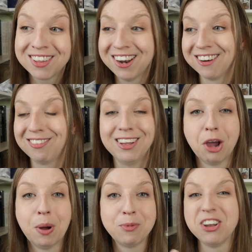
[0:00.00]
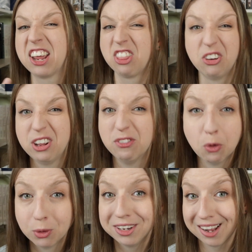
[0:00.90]
can honestly go up to like $30,
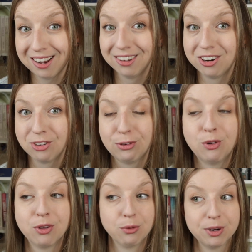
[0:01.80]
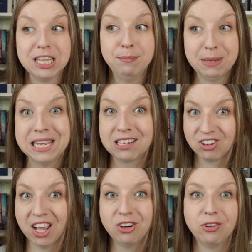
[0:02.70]
$40 for the really big
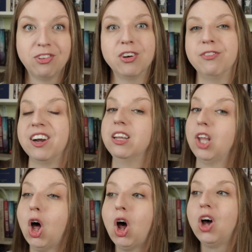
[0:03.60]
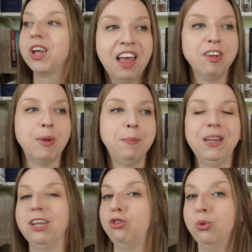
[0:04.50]
titles that are very long and there might
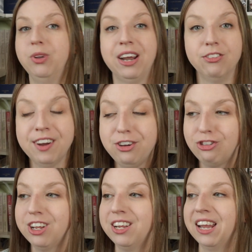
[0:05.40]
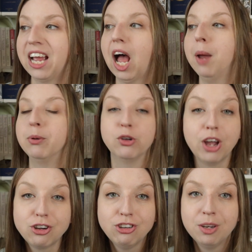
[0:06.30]
be like dual narration, like high
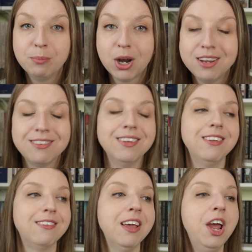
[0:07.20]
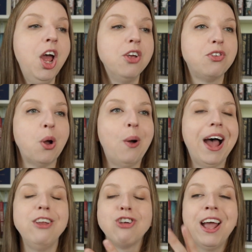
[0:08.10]
production prices. So
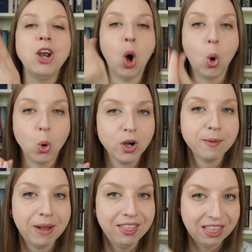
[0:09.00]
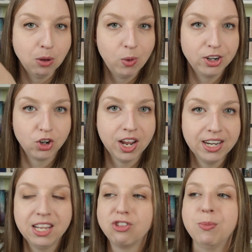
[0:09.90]
I try and hoard my, that one
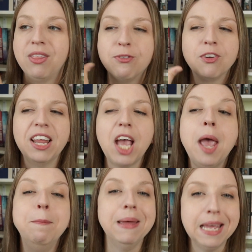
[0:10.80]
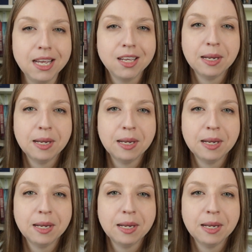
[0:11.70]
credit each month for like a big